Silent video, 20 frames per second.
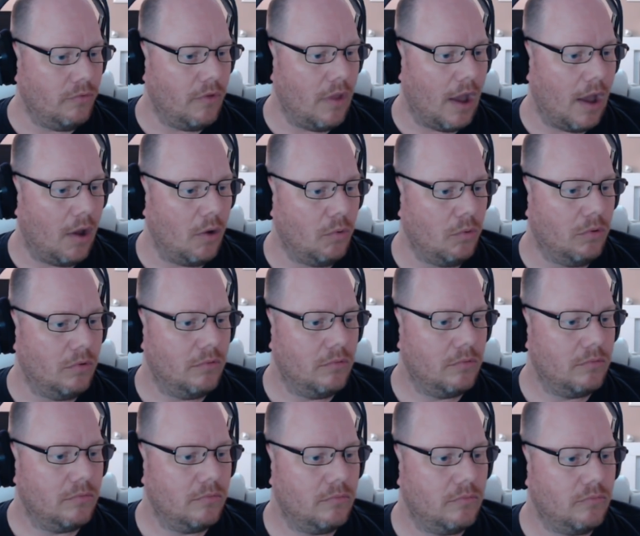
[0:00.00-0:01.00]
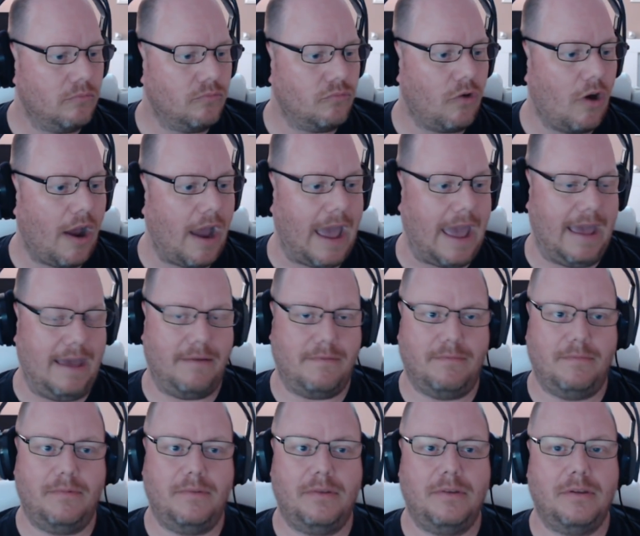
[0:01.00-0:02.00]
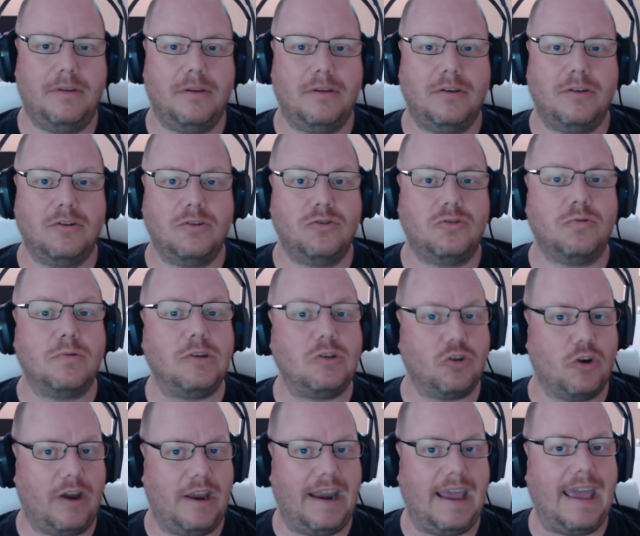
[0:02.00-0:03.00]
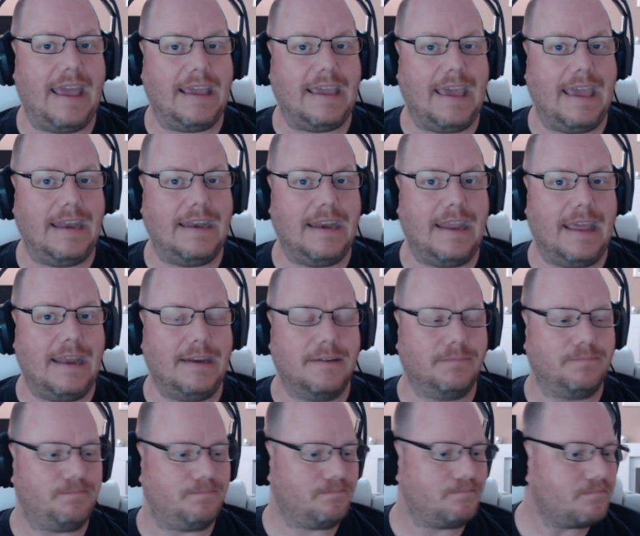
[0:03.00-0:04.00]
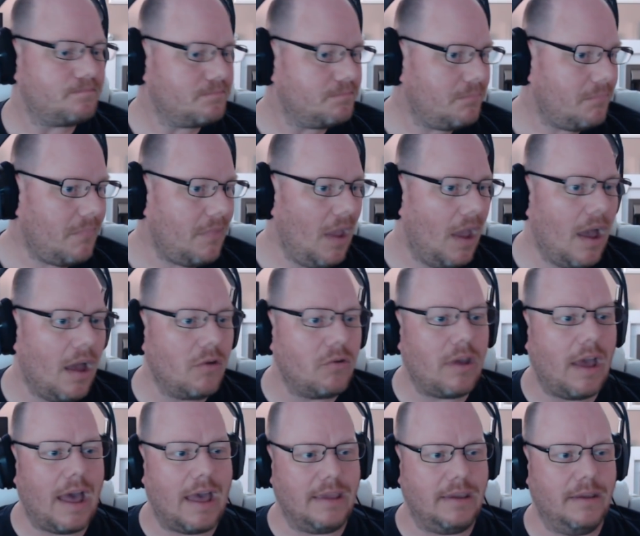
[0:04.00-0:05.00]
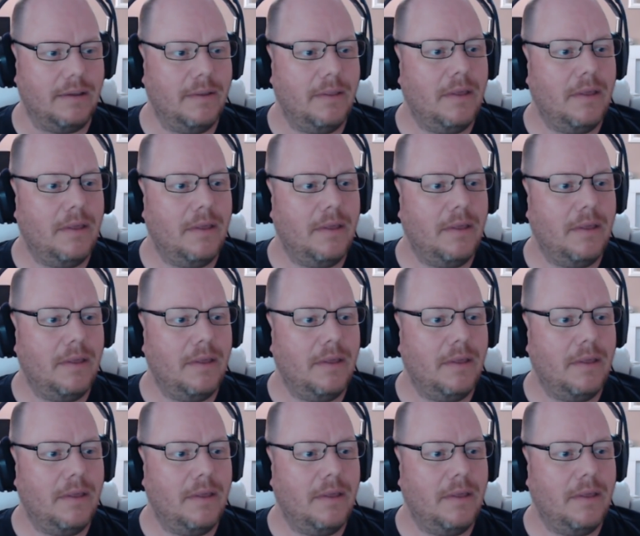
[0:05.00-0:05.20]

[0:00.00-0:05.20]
Oh, right. Shall we try that again then? Okay.